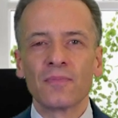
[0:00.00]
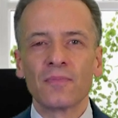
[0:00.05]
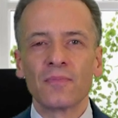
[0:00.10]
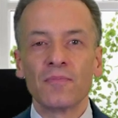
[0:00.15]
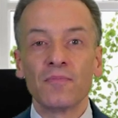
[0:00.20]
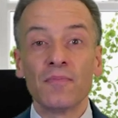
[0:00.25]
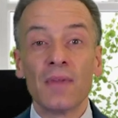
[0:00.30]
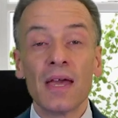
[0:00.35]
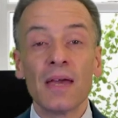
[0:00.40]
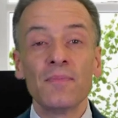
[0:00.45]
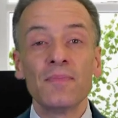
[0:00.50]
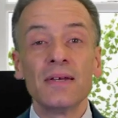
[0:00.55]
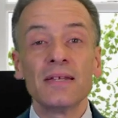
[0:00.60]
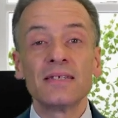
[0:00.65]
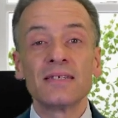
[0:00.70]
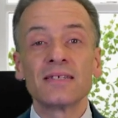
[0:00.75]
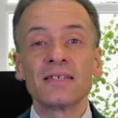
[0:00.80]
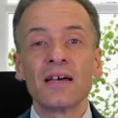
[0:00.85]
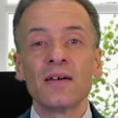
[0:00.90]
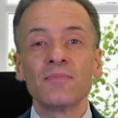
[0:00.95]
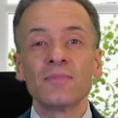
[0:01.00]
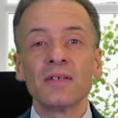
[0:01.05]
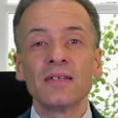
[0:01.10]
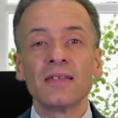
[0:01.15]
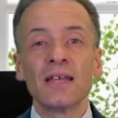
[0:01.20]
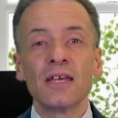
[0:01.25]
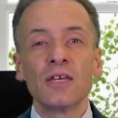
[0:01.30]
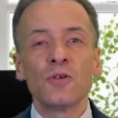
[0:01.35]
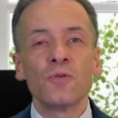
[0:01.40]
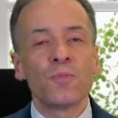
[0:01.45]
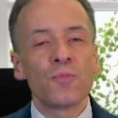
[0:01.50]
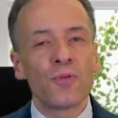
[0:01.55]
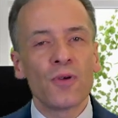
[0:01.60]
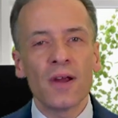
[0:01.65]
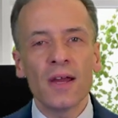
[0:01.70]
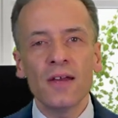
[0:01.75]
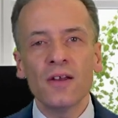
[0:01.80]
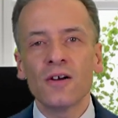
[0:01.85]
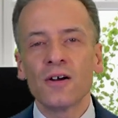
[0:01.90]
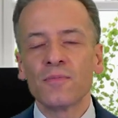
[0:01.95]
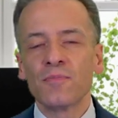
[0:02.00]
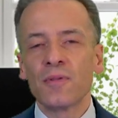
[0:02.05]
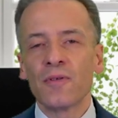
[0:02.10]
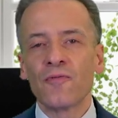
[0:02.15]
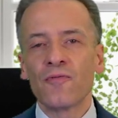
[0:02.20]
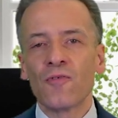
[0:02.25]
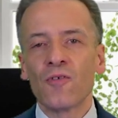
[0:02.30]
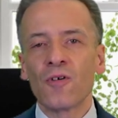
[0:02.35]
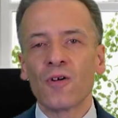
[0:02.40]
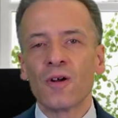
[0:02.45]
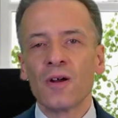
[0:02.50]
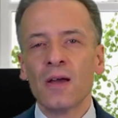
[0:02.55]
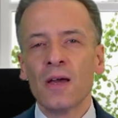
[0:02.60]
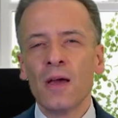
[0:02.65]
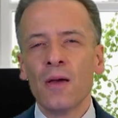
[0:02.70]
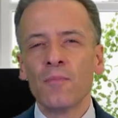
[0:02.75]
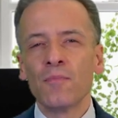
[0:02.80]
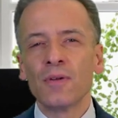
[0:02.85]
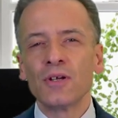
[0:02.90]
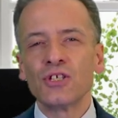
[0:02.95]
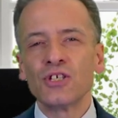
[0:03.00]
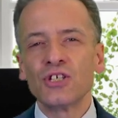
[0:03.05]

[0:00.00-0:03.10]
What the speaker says: Maybe it's something that you prayed on before, but